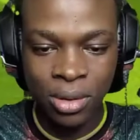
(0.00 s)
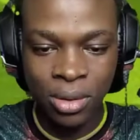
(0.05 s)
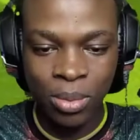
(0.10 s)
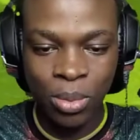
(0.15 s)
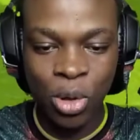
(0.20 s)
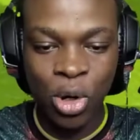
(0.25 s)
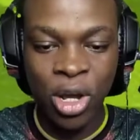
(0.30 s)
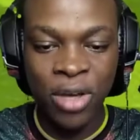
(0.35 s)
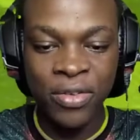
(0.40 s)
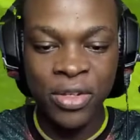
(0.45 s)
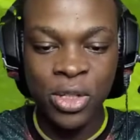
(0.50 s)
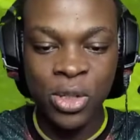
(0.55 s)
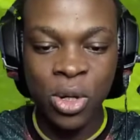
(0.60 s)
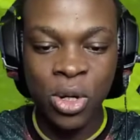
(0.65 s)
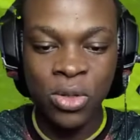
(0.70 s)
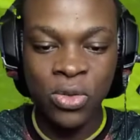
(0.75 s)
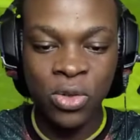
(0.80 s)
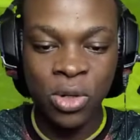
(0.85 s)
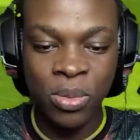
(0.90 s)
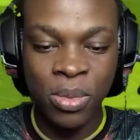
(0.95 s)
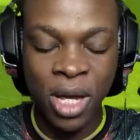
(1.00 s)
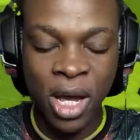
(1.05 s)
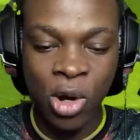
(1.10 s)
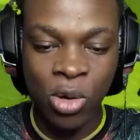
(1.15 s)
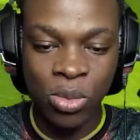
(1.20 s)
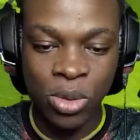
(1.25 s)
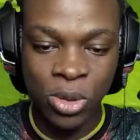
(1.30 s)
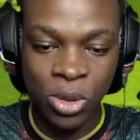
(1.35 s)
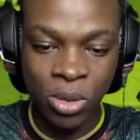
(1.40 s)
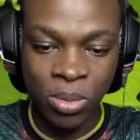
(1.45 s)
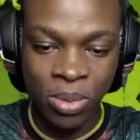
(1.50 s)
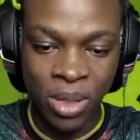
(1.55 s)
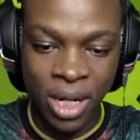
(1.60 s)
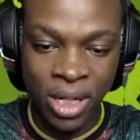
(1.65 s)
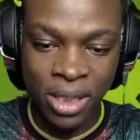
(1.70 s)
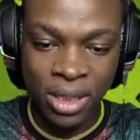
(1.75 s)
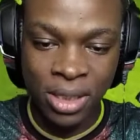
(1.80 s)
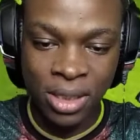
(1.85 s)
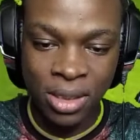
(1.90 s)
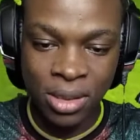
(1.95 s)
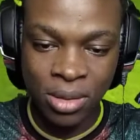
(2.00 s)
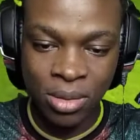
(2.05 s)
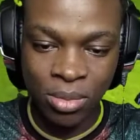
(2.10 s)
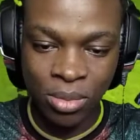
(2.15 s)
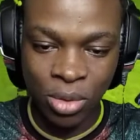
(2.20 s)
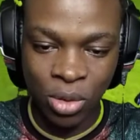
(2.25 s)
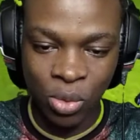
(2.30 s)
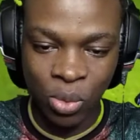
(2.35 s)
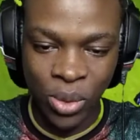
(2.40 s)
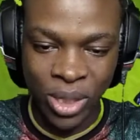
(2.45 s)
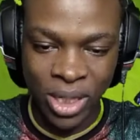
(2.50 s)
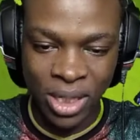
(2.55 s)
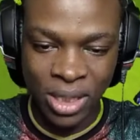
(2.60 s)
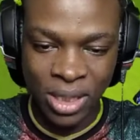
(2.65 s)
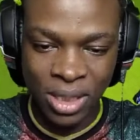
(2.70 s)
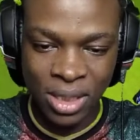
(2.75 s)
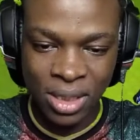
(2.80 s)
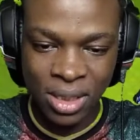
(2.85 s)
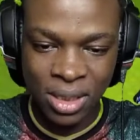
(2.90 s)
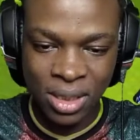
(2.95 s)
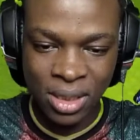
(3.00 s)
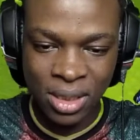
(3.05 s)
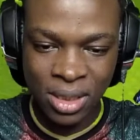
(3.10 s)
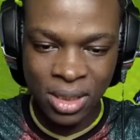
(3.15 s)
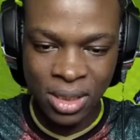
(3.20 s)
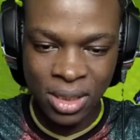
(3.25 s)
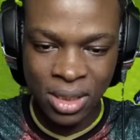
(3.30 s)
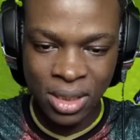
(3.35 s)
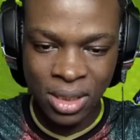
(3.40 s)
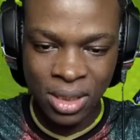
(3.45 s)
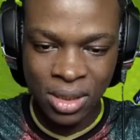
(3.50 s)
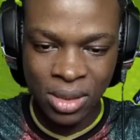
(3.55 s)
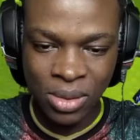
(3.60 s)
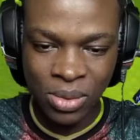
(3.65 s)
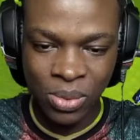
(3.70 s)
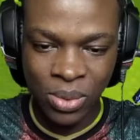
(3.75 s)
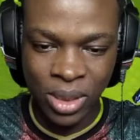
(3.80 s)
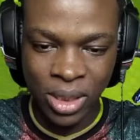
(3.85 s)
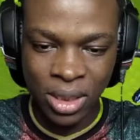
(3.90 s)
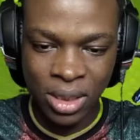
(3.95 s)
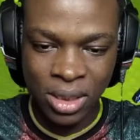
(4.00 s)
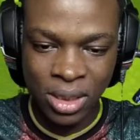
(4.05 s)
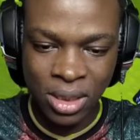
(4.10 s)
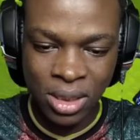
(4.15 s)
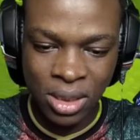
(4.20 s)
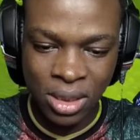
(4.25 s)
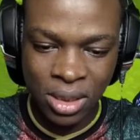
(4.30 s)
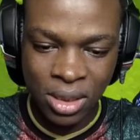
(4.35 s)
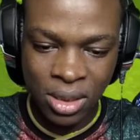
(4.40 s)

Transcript: Bro, if he scores from me, I'll be surprised. But wait. Wait.